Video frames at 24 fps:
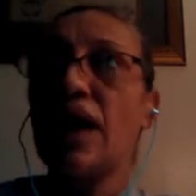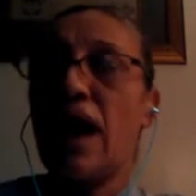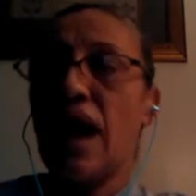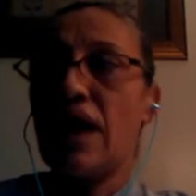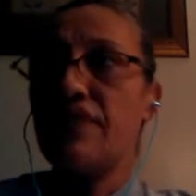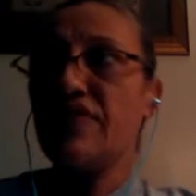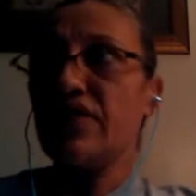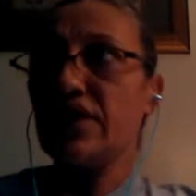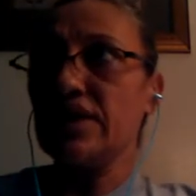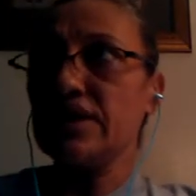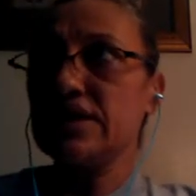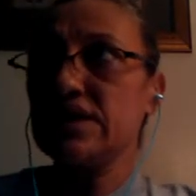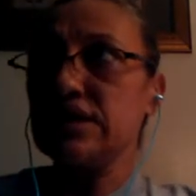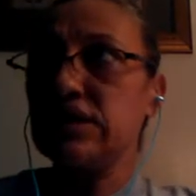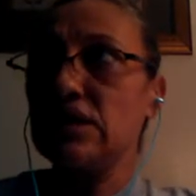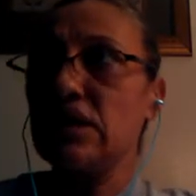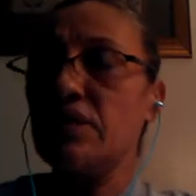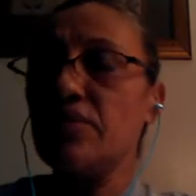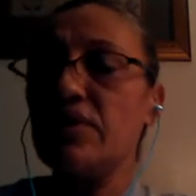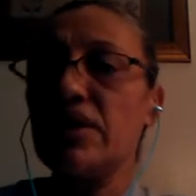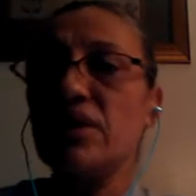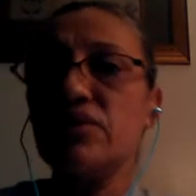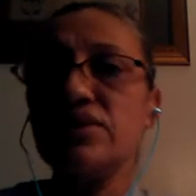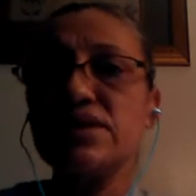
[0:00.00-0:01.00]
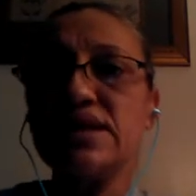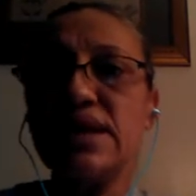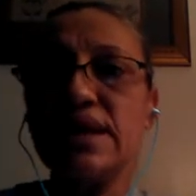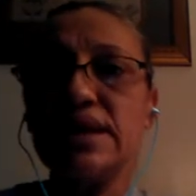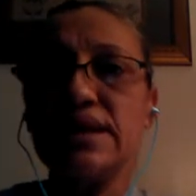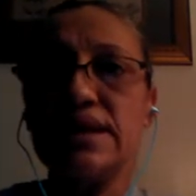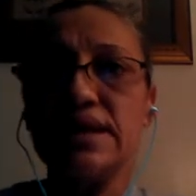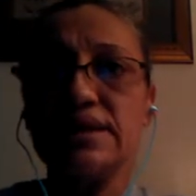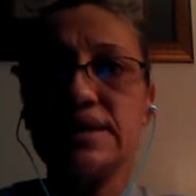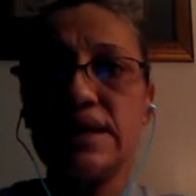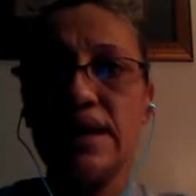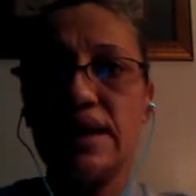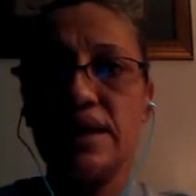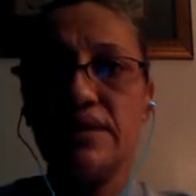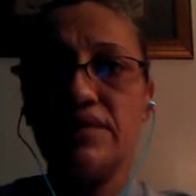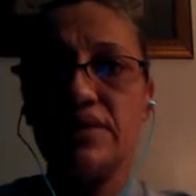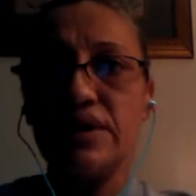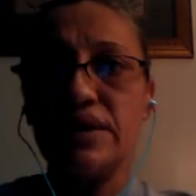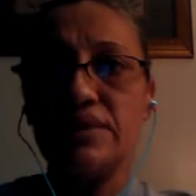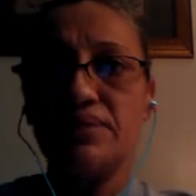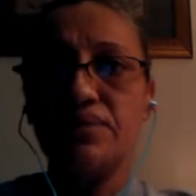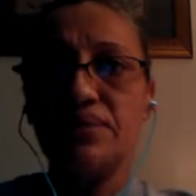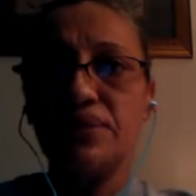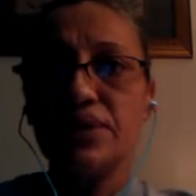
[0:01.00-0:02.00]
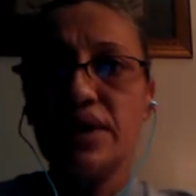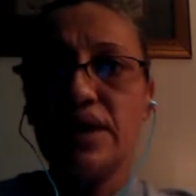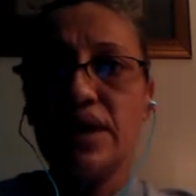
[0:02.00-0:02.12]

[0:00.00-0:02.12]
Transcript: I fell asleep and I was taken into heaven.